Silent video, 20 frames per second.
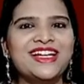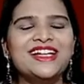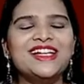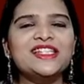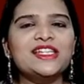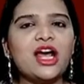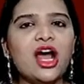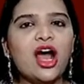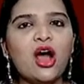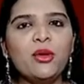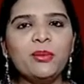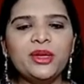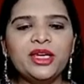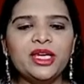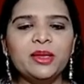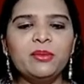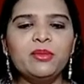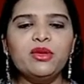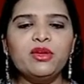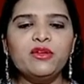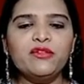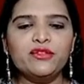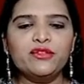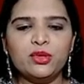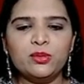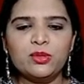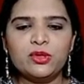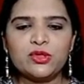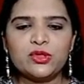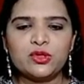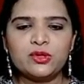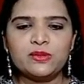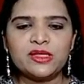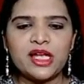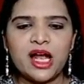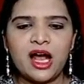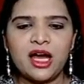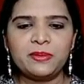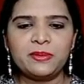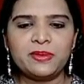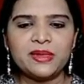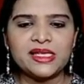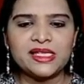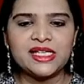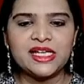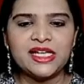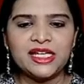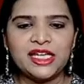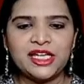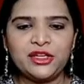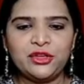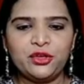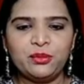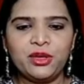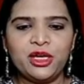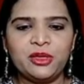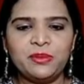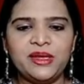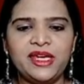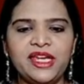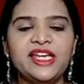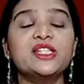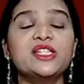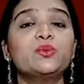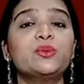So how many number of chromosomes are present in human beings?